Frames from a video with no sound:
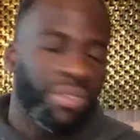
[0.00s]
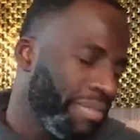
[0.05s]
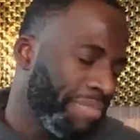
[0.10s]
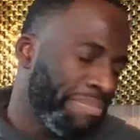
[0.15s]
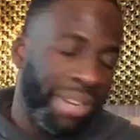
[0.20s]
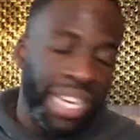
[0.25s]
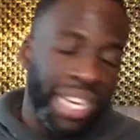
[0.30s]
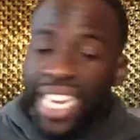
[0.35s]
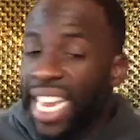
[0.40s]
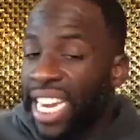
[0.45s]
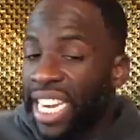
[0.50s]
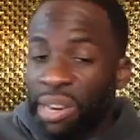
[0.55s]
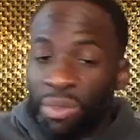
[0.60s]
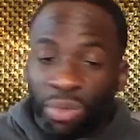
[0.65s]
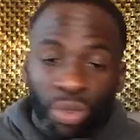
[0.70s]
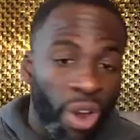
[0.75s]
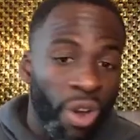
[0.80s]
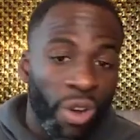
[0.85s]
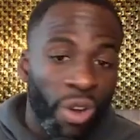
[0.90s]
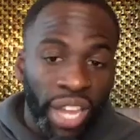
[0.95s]
plenty
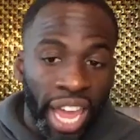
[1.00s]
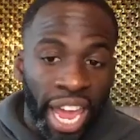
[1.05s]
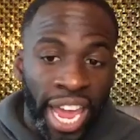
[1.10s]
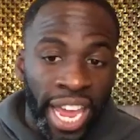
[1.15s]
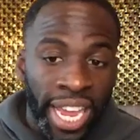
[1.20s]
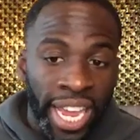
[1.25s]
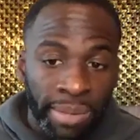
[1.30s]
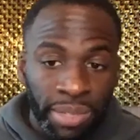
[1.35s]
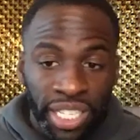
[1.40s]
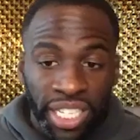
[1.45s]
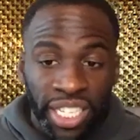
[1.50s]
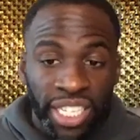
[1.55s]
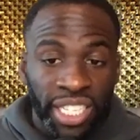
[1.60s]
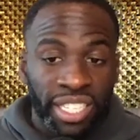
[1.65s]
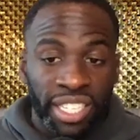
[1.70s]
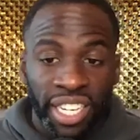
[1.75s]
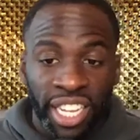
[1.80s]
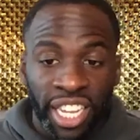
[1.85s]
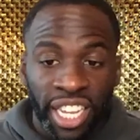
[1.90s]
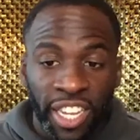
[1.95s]
road games in
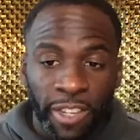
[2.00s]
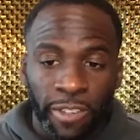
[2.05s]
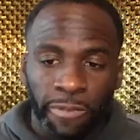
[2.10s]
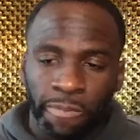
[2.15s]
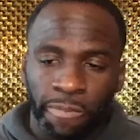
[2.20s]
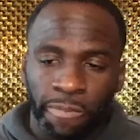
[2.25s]
this league,